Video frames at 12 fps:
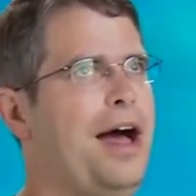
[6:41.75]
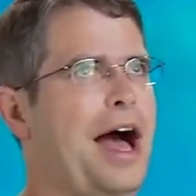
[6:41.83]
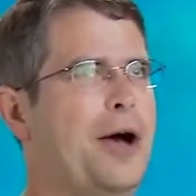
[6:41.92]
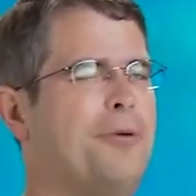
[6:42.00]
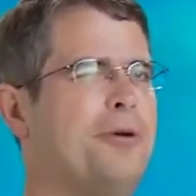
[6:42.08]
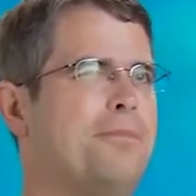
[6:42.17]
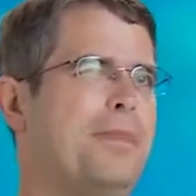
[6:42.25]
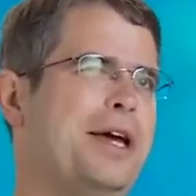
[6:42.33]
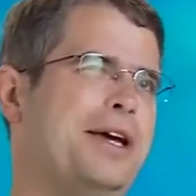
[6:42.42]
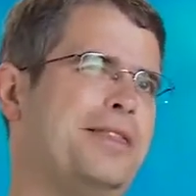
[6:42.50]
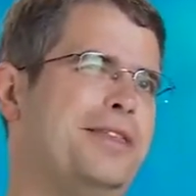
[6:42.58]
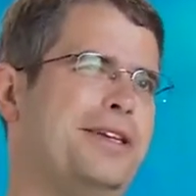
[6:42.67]
I won't
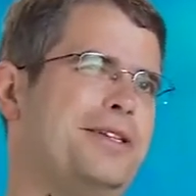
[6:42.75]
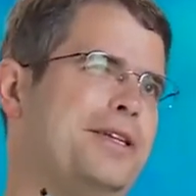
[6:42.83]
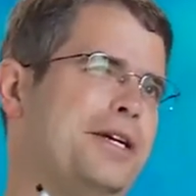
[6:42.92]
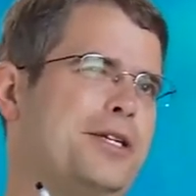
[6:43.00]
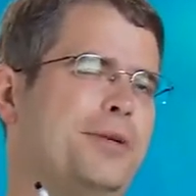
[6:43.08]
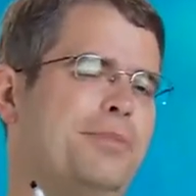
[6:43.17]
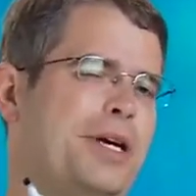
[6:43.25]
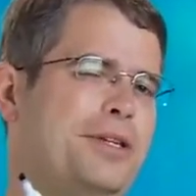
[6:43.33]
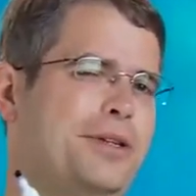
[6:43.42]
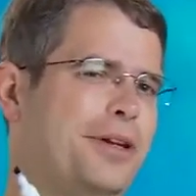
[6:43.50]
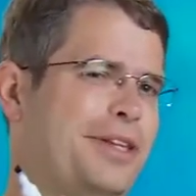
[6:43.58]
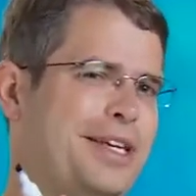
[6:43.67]
make the distinction
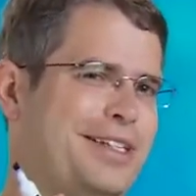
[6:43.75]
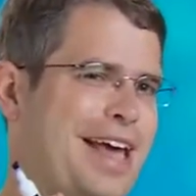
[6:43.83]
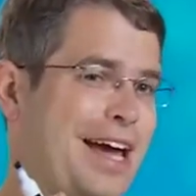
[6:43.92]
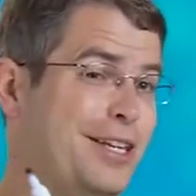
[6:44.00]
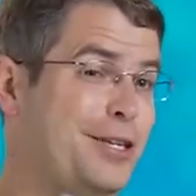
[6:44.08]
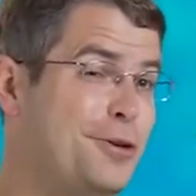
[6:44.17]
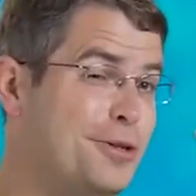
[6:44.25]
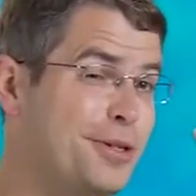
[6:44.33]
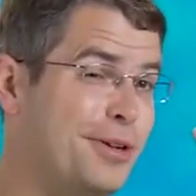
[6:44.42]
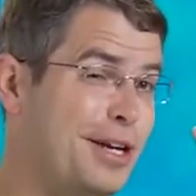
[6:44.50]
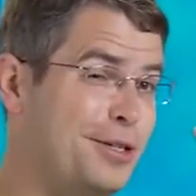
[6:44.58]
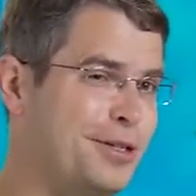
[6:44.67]
based on the exact
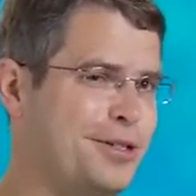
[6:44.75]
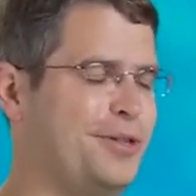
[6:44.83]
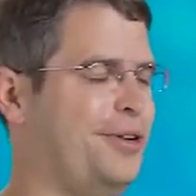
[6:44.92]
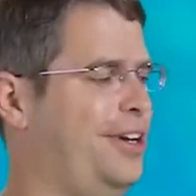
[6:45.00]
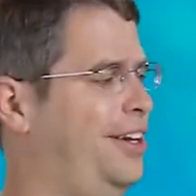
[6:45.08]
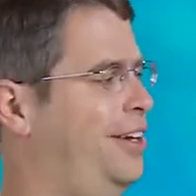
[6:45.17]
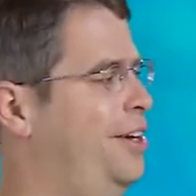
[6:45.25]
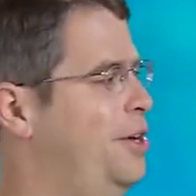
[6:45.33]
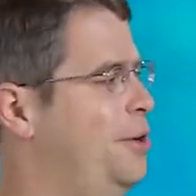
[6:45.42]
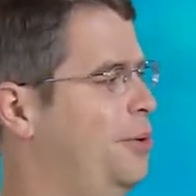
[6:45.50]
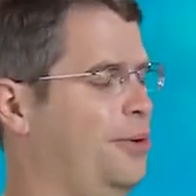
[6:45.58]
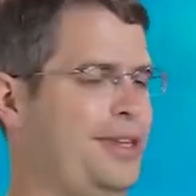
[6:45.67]
user agent string
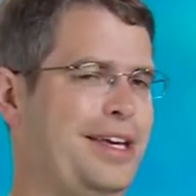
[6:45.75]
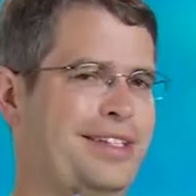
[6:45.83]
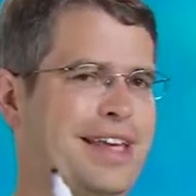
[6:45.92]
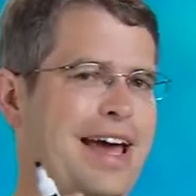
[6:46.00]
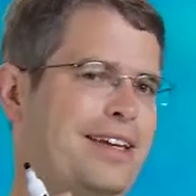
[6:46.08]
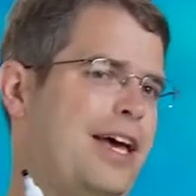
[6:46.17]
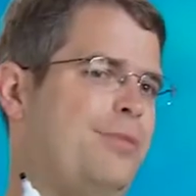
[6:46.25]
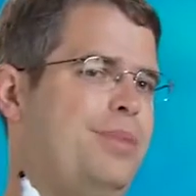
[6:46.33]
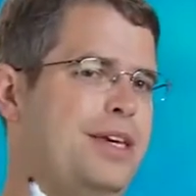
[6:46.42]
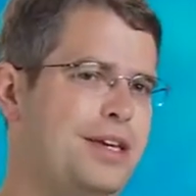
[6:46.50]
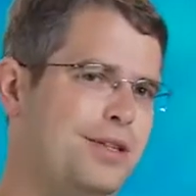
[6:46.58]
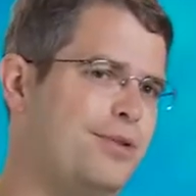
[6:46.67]
or the exact
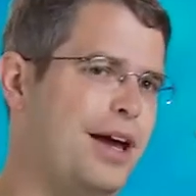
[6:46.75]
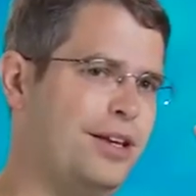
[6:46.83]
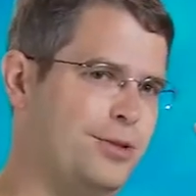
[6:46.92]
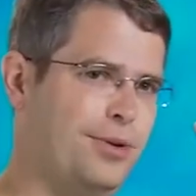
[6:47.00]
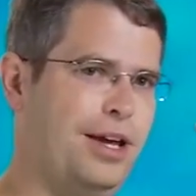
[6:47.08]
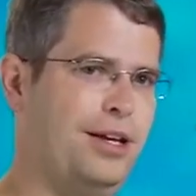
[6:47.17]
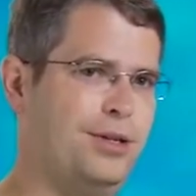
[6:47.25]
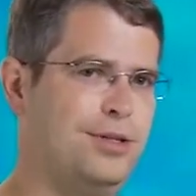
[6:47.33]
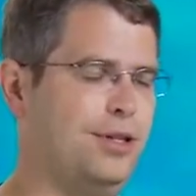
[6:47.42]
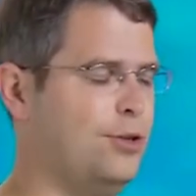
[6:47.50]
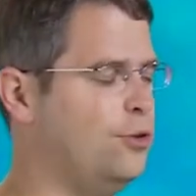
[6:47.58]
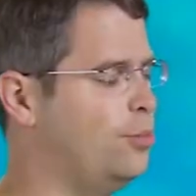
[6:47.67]
IP address range
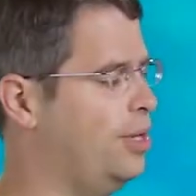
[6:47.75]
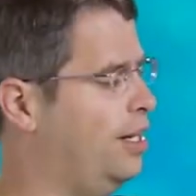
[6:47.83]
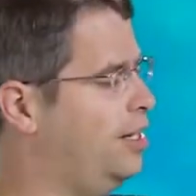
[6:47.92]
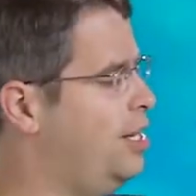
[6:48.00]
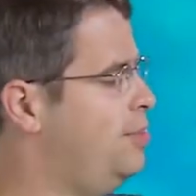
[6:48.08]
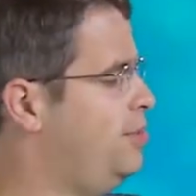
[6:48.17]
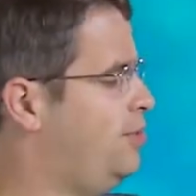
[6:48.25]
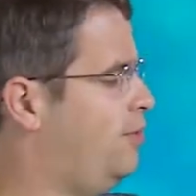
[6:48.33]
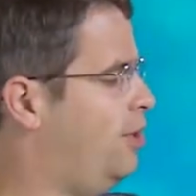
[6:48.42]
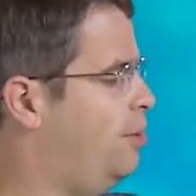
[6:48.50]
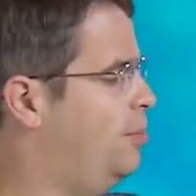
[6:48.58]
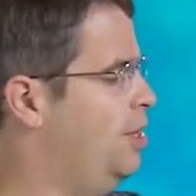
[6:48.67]
that Googlebot comes
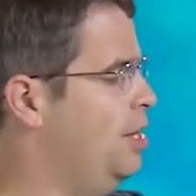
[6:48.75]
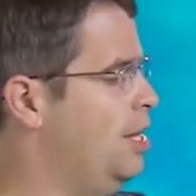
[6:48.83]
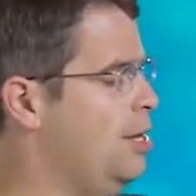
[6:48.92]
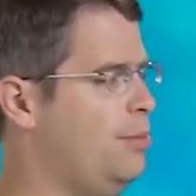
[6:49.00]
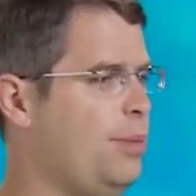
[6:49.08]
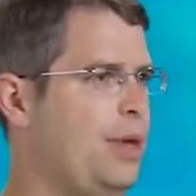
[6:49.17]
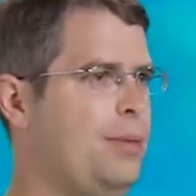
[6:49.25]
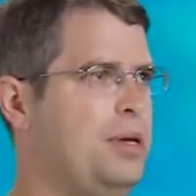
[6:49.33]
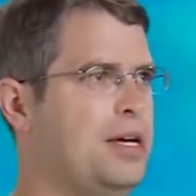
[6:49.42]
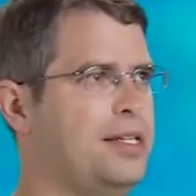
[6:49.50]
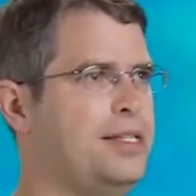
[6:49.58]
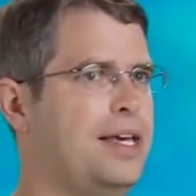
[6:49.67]
from, but
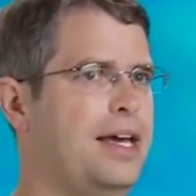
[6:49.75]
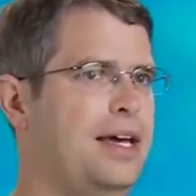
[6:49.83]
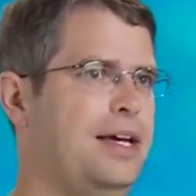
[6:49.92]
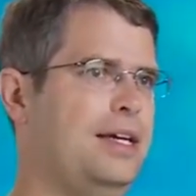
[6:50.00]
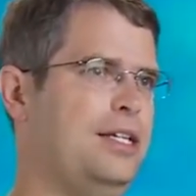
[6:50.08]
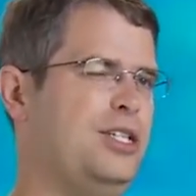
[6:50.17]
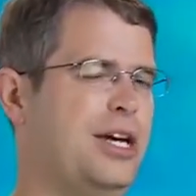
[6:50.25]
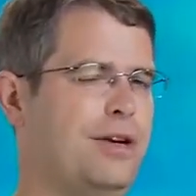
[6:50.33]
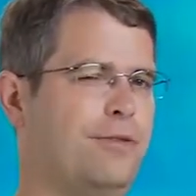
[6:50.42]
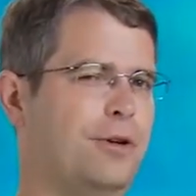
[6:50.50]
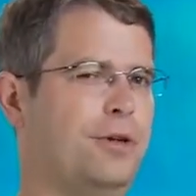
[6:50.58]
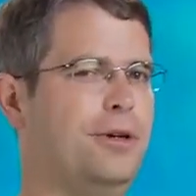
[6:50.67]
maybe I'll say
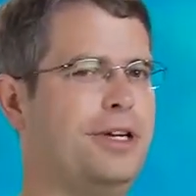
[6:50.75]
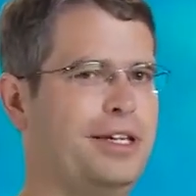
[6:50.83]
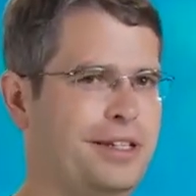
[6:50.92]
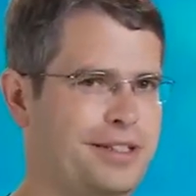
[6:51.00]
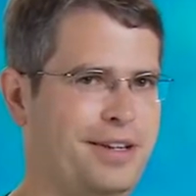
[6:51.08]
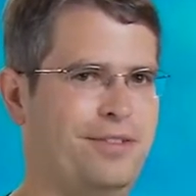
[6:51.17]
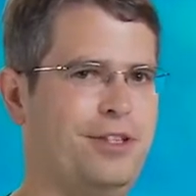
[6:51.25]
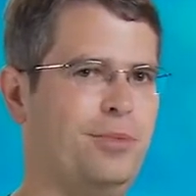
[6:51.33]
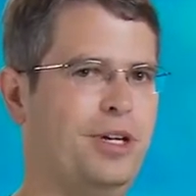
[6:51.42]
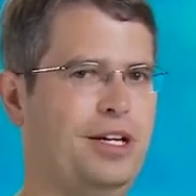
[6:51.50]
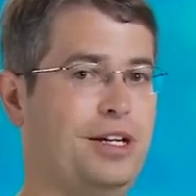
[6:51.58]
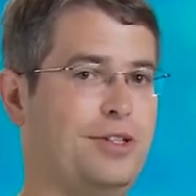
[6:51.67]
check for cookies, and if
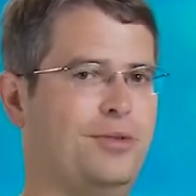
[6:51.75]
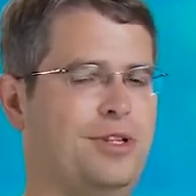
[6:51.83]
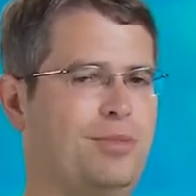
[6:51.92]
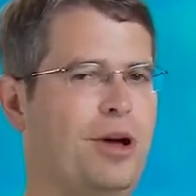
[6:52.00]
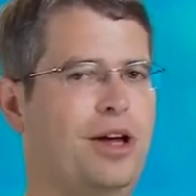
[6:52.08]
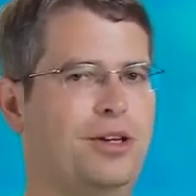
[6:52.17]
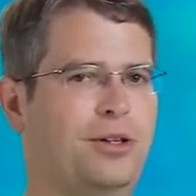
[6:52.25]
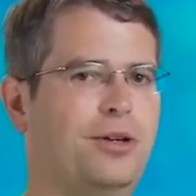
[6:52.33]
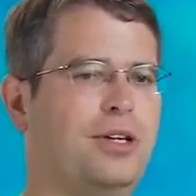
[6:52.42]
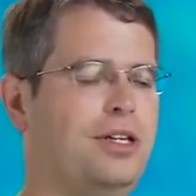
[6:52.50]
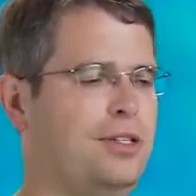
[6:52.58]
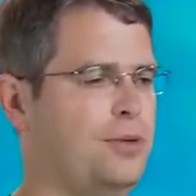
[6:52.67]
somebody doesn't respond to
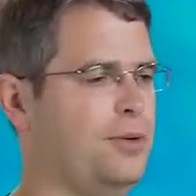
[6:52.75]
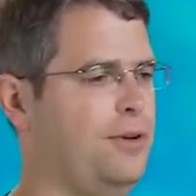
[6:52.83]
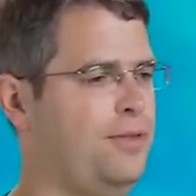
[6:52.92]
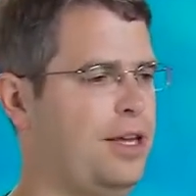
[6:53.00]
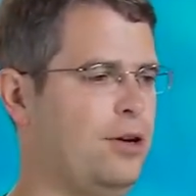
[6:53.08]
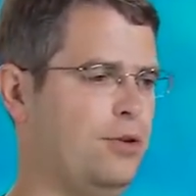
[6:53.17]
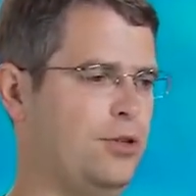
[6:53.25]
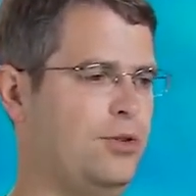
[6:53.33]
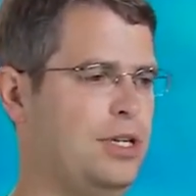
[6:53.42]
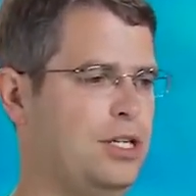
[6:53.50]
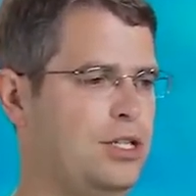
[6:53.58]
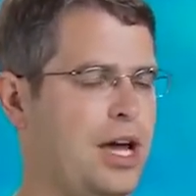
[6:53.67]
cookies or if they don't
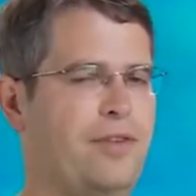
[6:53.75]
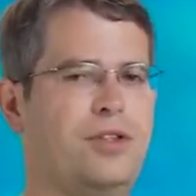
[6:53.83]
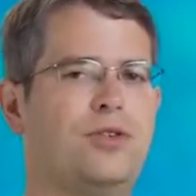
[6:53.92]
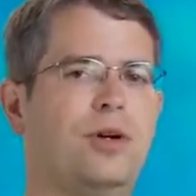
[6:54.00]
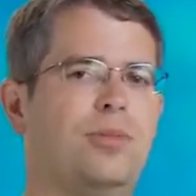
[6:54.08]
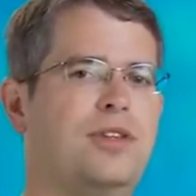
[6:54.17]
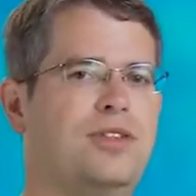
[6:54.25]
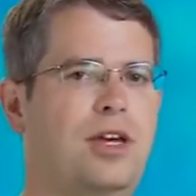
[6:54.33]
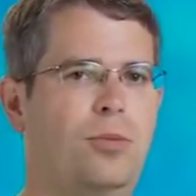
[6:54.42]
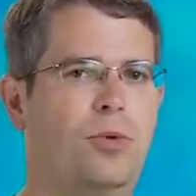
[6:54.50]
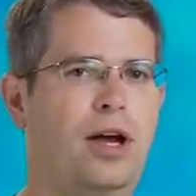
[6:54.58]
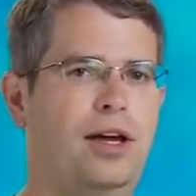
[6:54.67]
treat JavaScript the
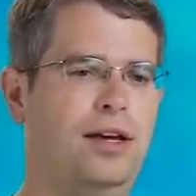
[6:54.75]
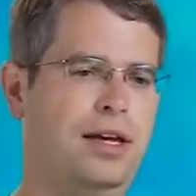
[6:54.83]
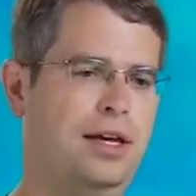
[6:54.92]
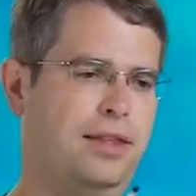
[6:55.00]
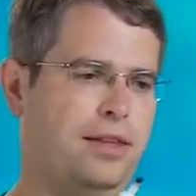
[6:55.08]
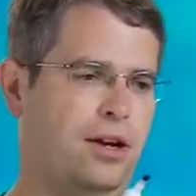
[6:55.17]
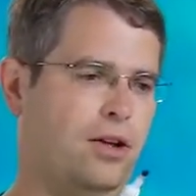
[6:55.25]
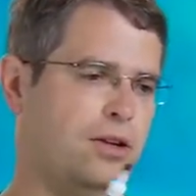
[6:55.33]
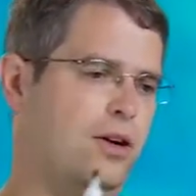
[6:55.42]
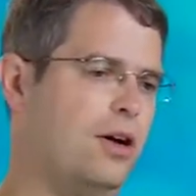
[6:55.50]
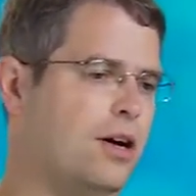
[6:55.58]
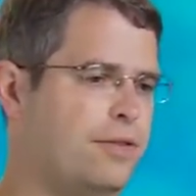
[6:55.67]
same way, then I'll
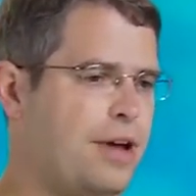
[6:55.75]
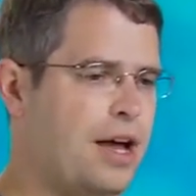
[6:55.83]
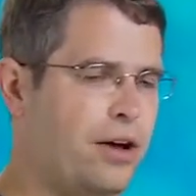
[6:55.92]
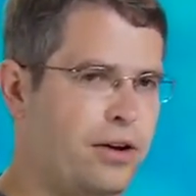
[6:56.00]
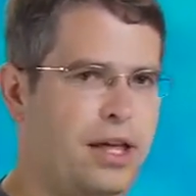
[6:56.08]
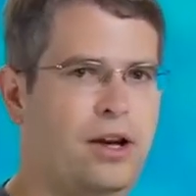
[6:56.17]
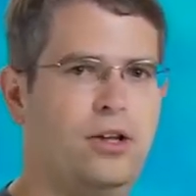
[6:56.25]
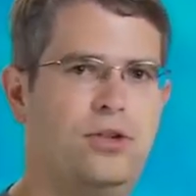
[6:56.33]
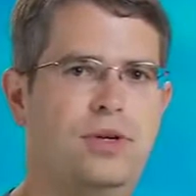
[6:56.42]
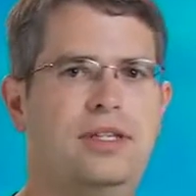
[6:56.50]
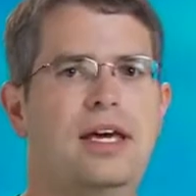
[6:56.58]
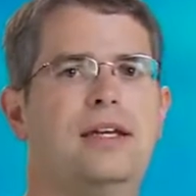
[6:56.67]
carve out and I'll
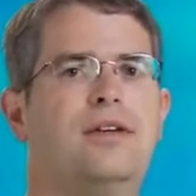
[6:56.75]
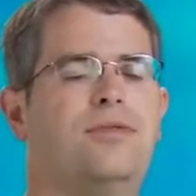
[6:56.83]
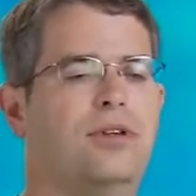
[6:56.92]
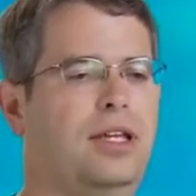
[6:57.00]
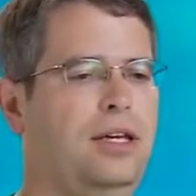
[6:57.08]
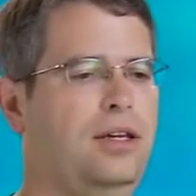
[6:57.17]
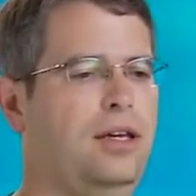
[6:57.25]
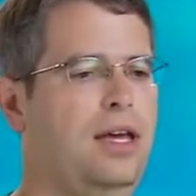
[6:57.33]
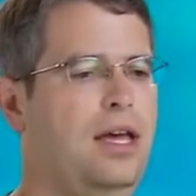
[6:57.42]
treat that differently.